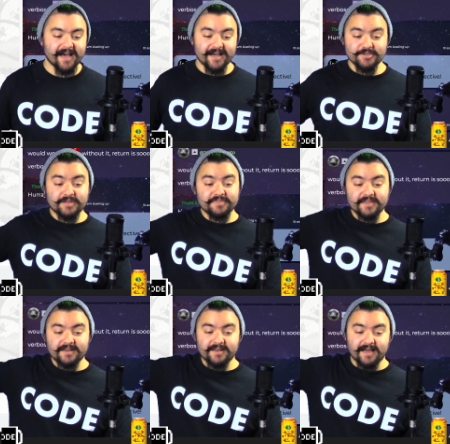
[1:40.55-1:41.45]
Uh, you can
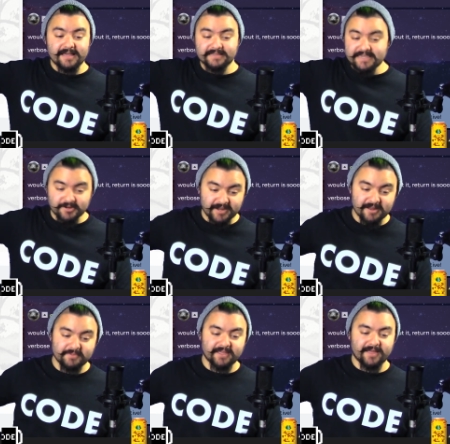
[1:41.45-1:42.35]
then uh, link your
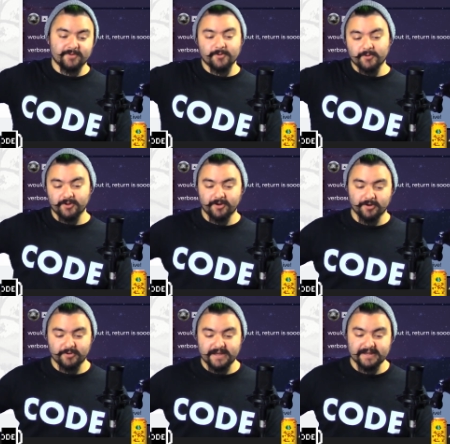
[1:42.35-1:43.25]
GitHub account or,
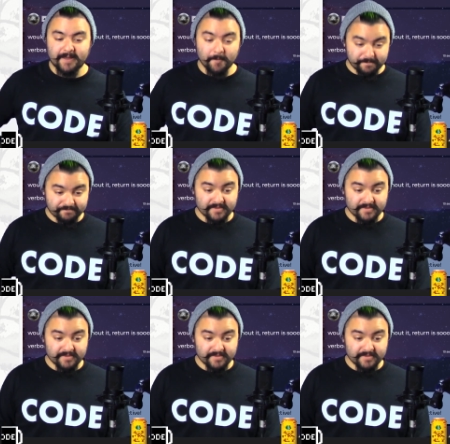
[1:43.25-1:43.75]
or create an account.